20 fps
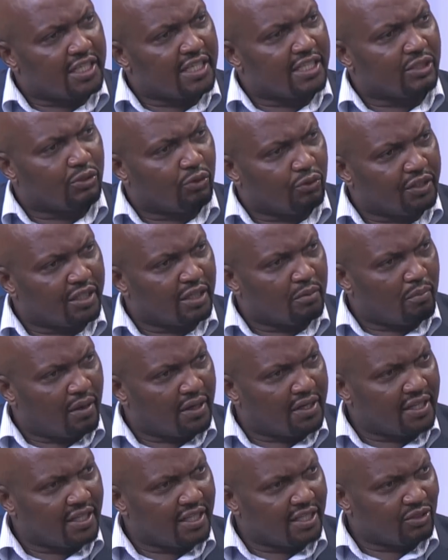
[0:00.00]
is loading
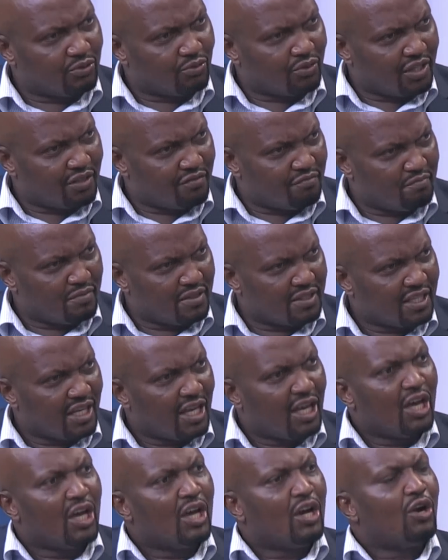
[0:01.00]
money into IFMIs,
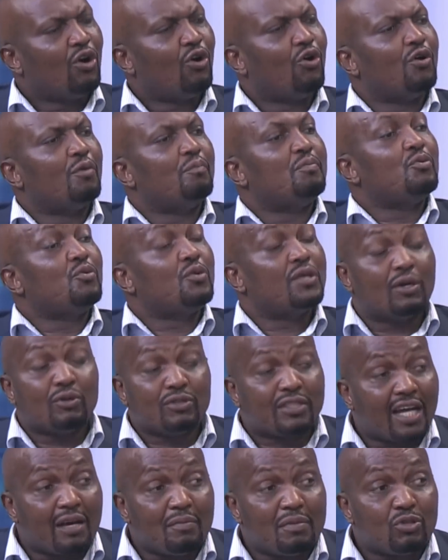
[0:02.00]

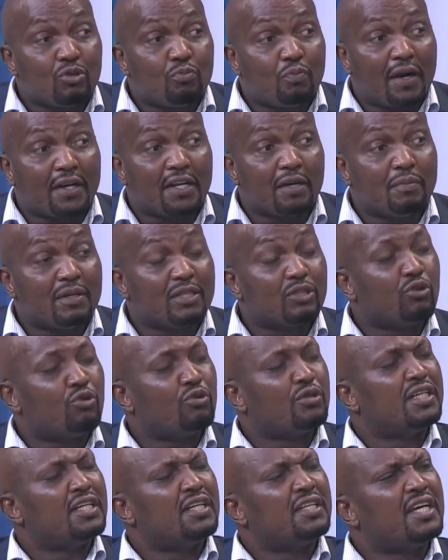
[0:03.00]
without coming to Parliament,
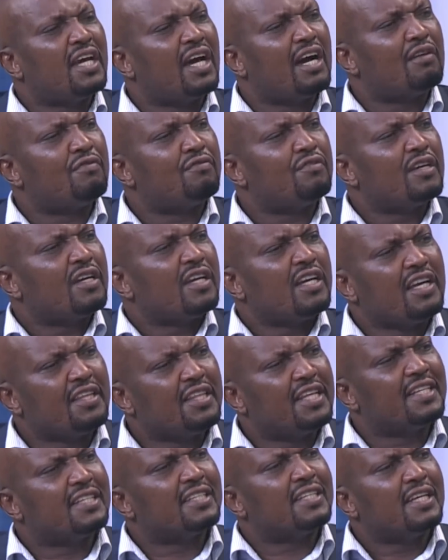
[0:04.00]
already they have
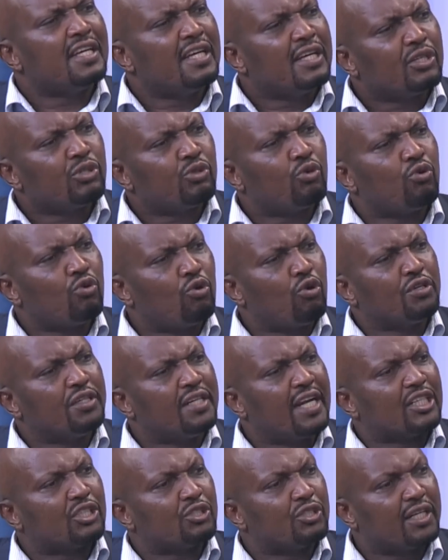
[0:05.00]
either so-called
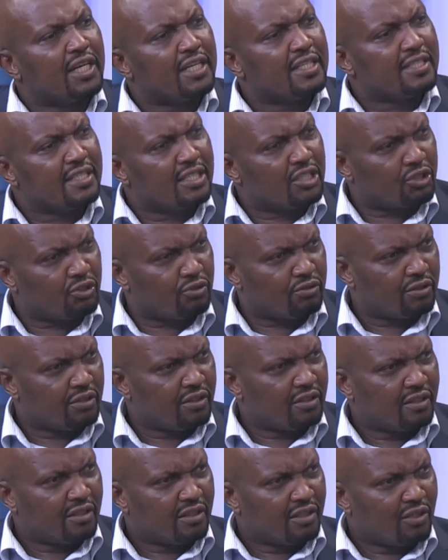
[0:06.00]
rationalization
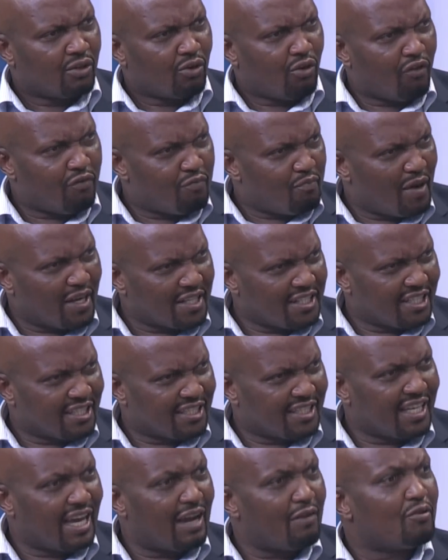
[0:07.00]
of budgets.
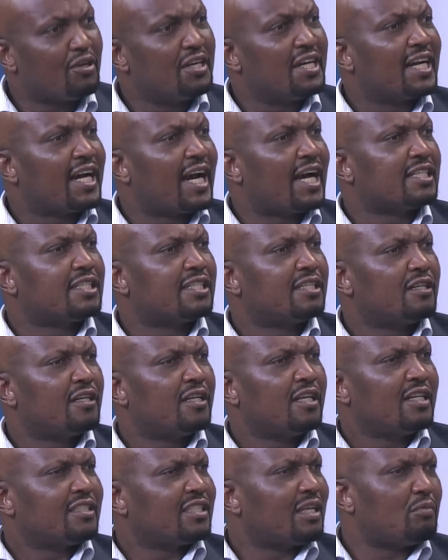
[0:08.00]
They have already cut
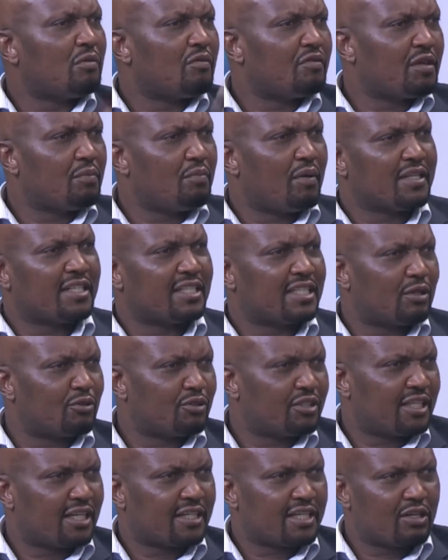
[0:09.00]
some of the budget. I was
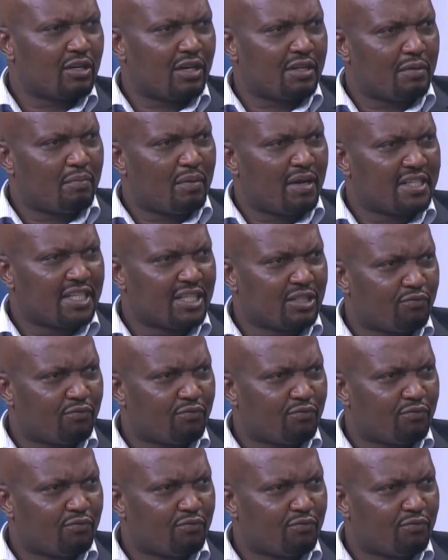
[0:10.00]
checking on the budget